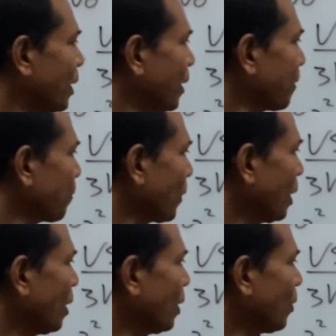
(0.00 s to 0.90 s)
here.
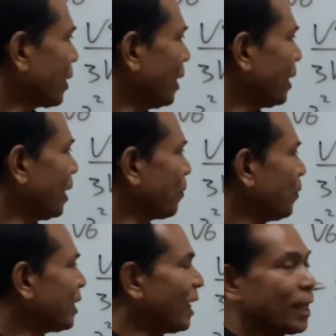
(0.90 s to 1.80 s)
Okay, if
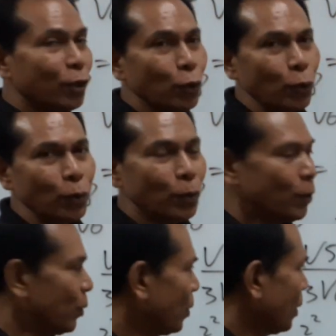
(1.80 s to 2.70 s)
we take 2,
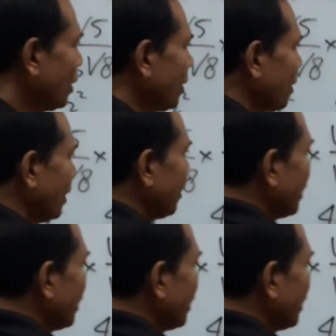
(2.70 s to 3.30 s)
then